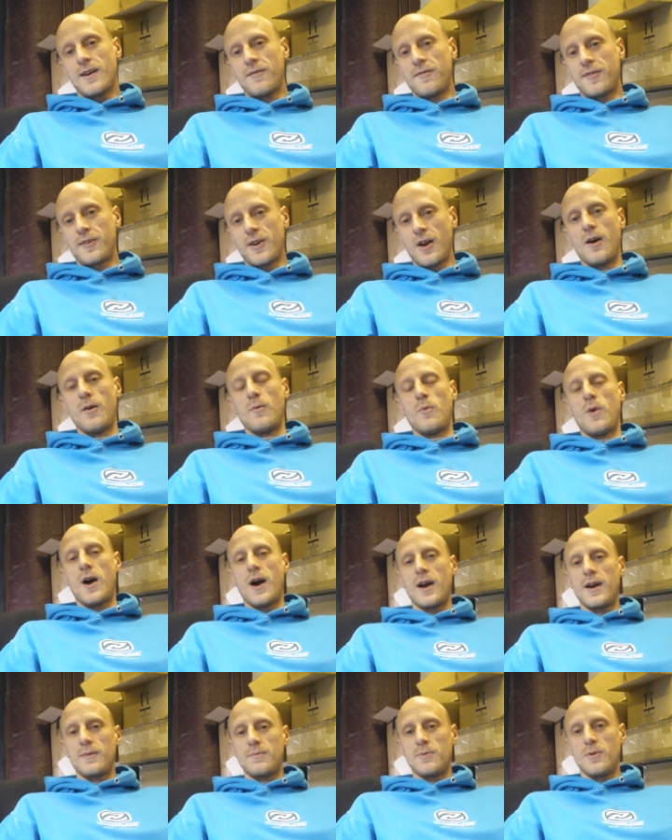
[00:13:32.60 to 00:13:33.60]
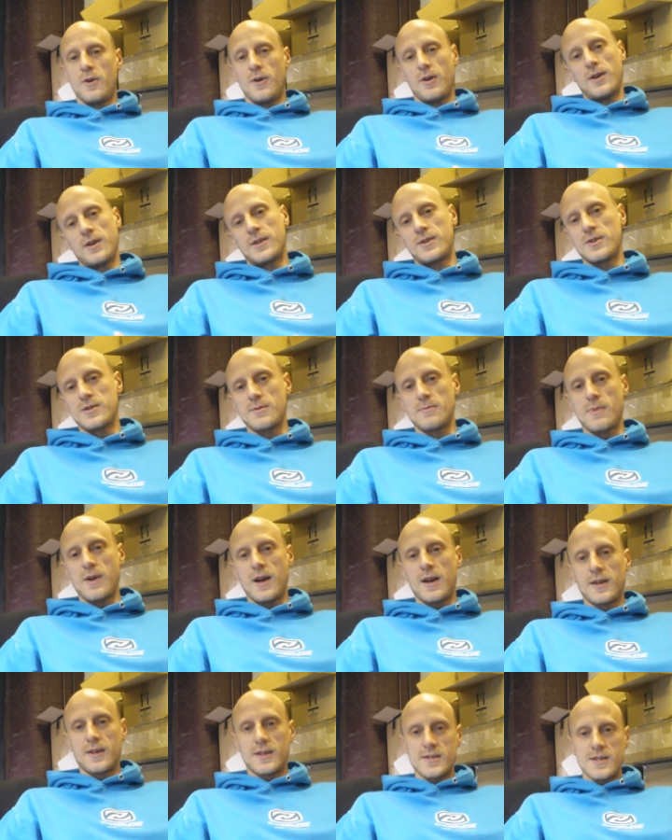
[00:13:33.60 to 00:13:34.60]
I've forgotten why, but it doesn't
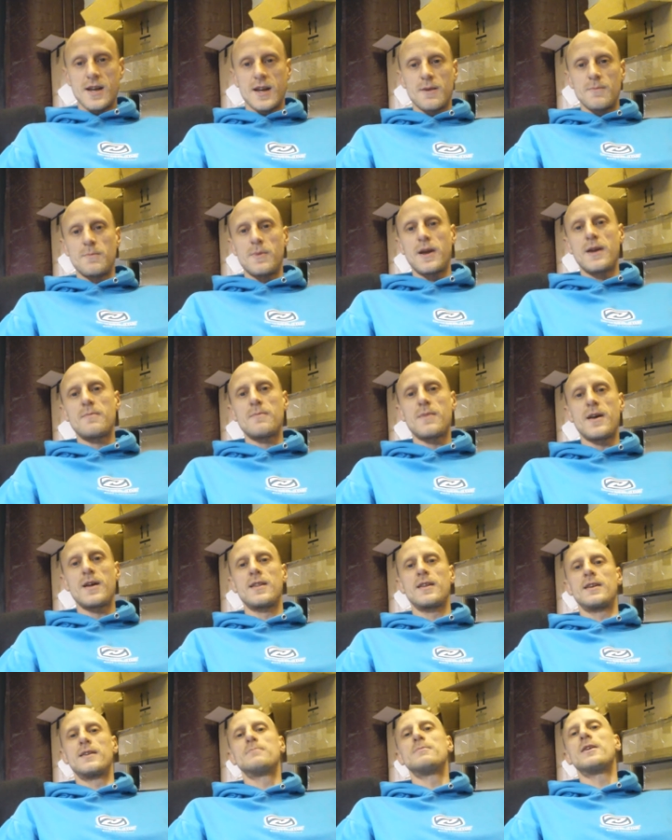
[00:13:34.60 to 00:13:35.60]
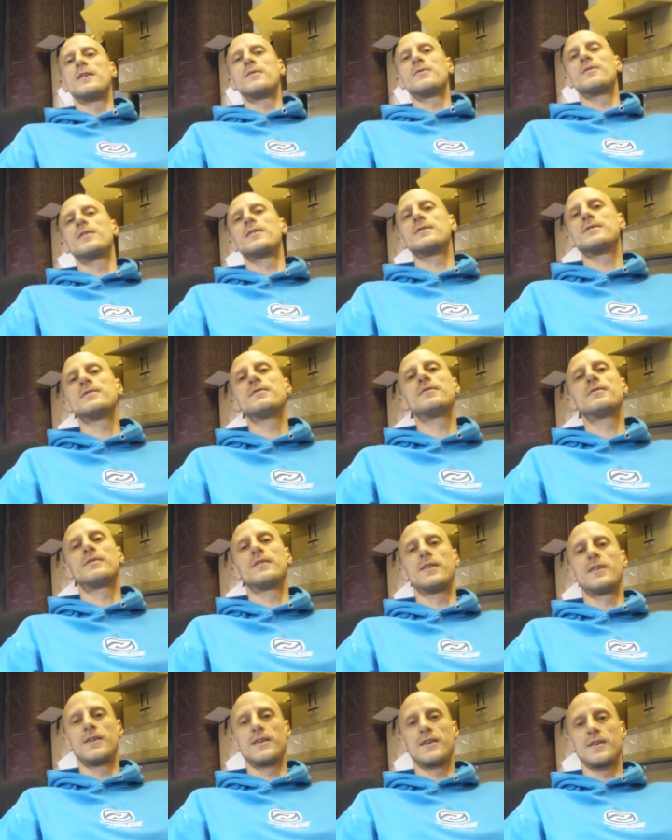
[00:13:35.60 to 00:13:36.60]
matter because I can paint better than him anyway. So
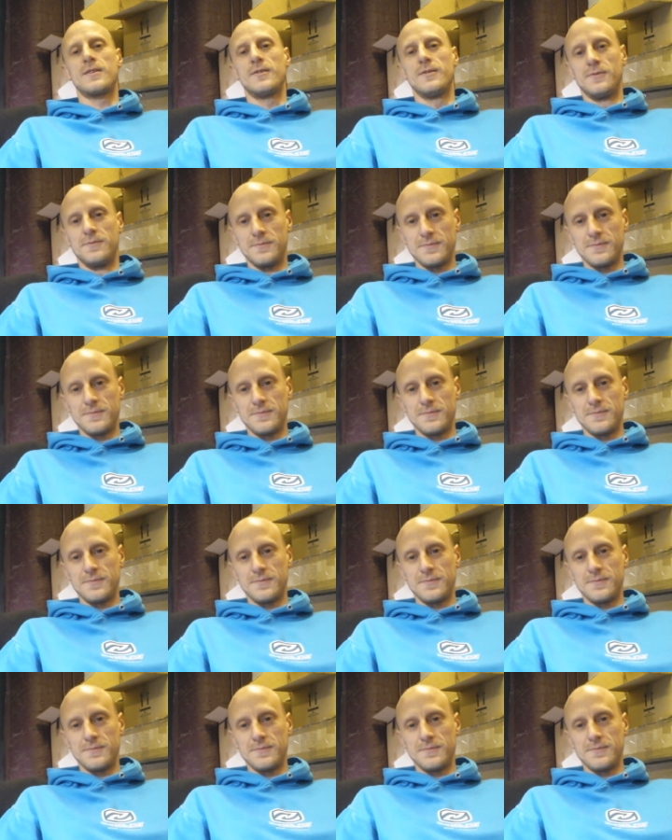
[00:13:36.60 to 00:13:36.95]
there you go.